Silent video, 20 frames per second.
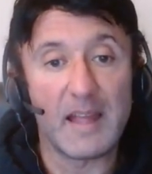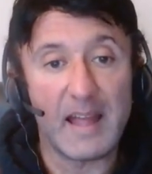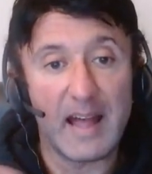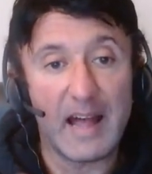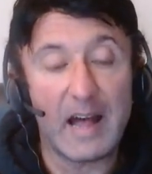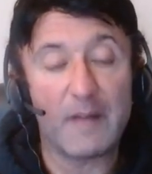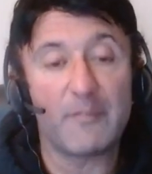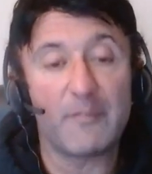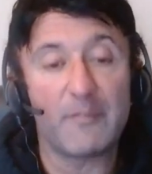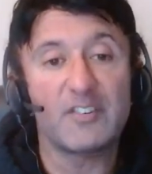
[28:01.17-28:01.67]

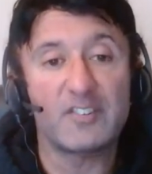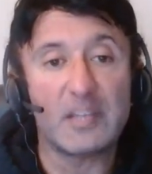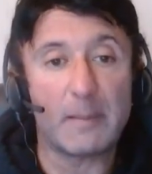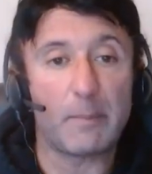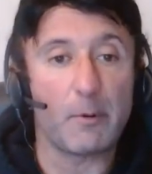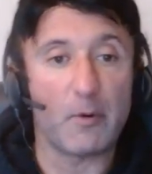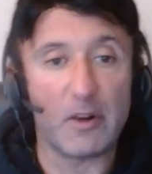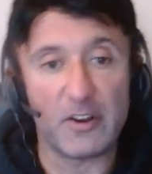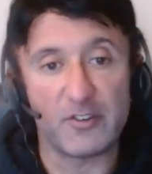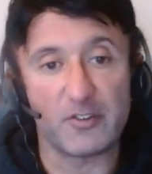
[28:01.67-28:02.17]
Have
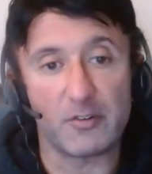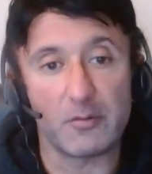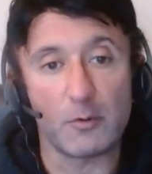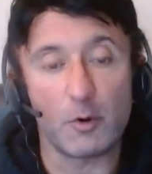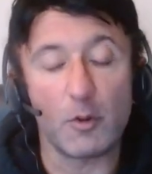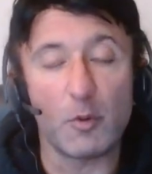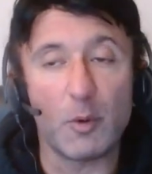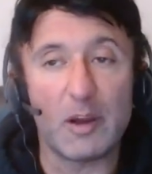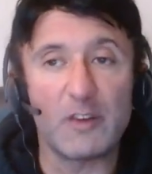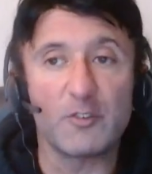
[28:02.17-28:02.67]
separation.
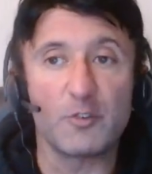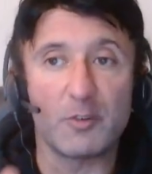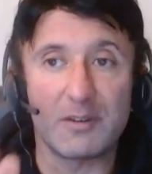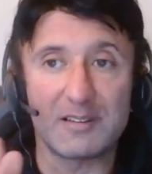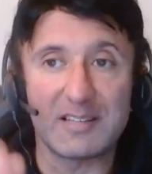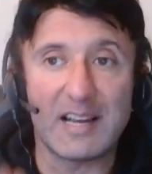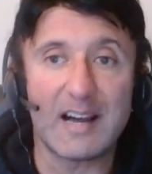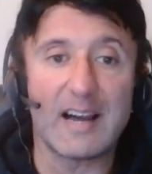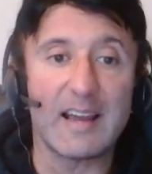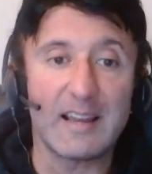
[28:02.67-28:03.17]
Otherwise, your
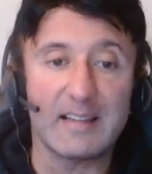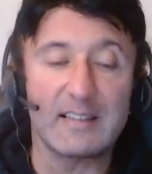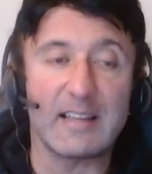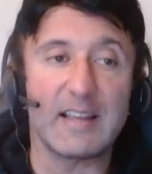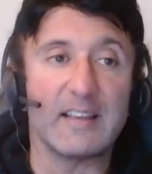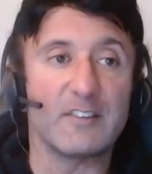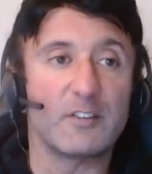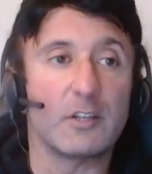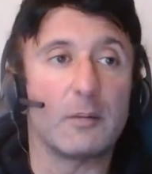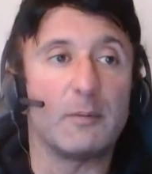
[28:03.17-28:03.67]
entire
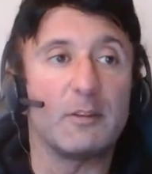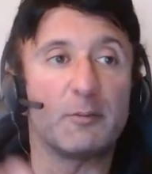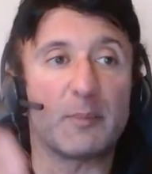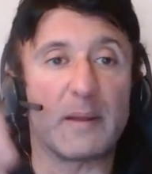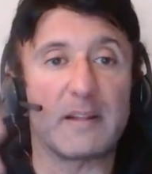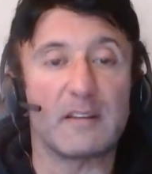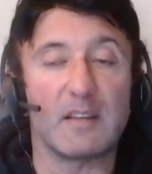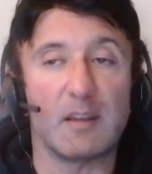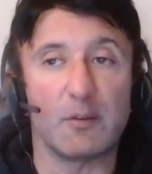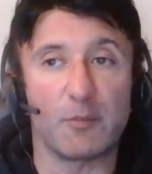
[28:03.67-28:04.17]
day is going to be
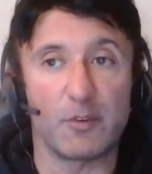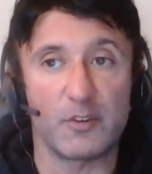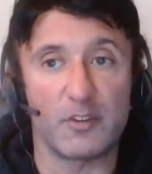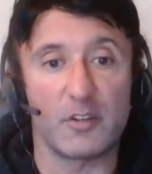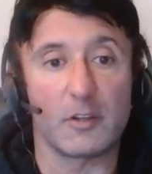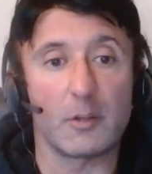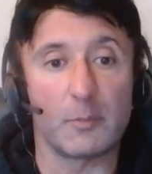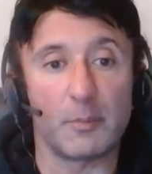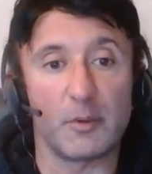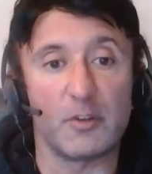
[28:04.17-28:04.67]
spent in front of
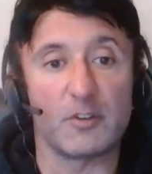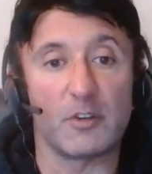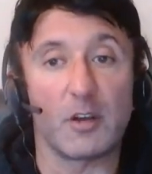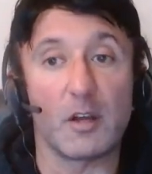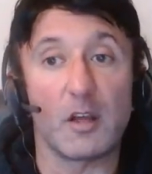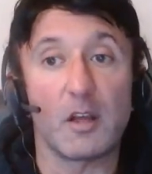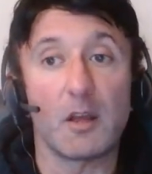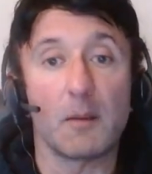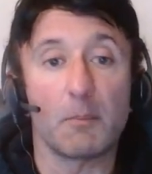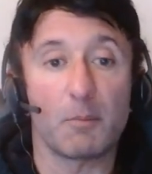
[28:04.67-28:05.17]
the computer
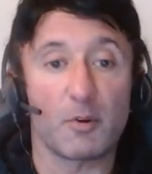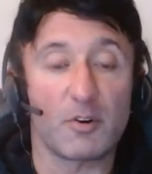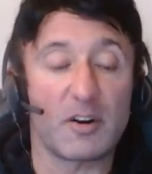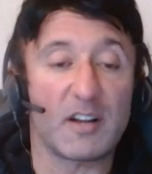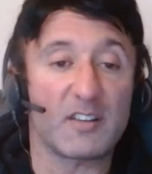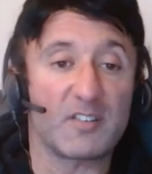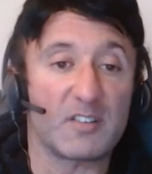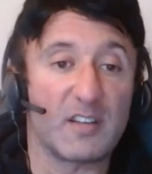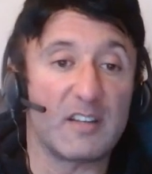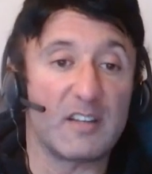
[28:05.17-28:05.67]

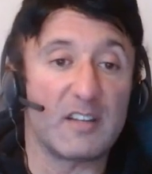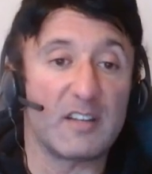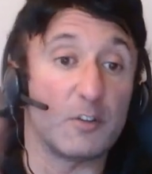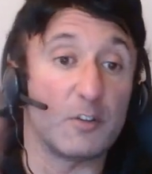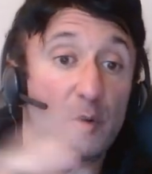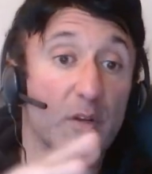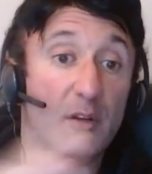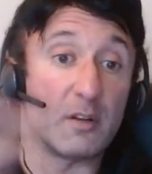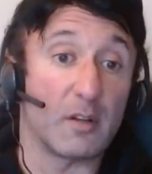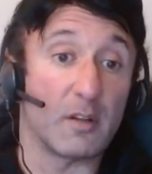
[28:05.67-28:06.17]
procrastinating,
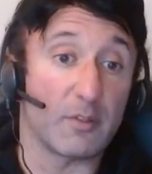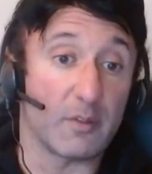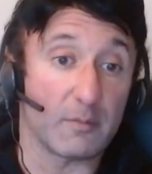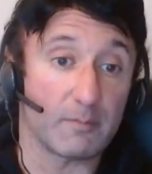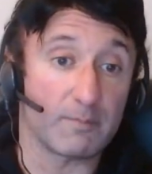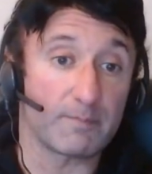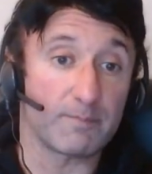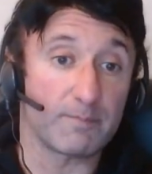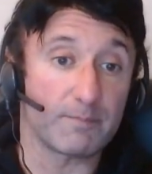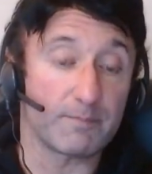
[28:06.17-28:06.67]
doing nothing.
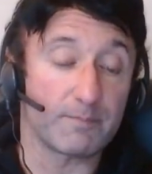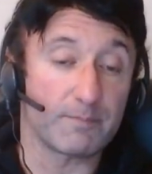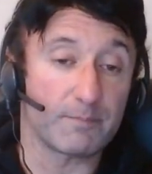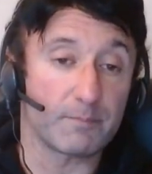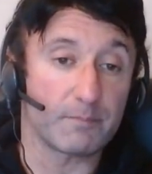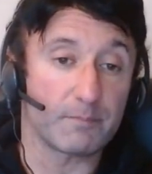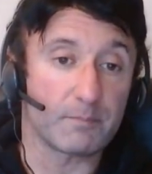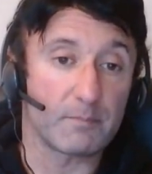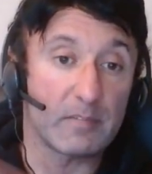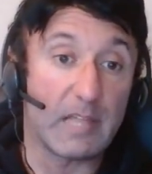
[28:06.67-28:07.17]

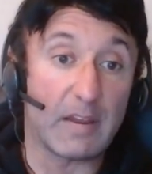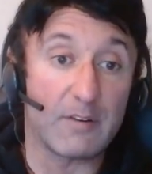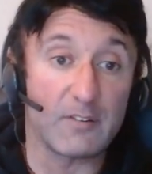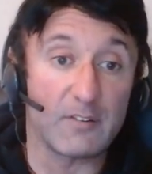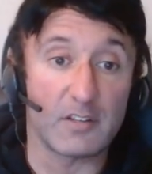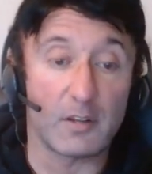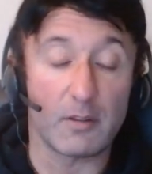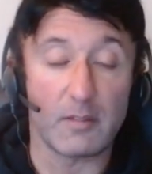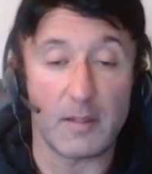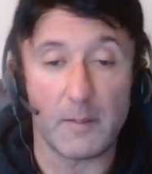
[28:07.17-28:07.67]

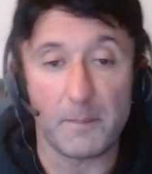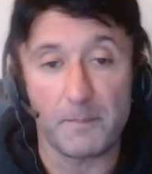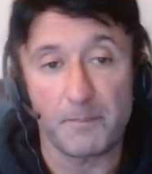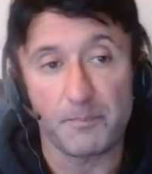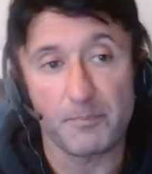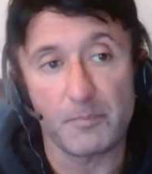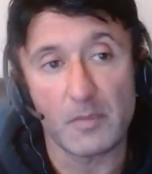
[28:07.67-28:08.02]
Guarantee you that.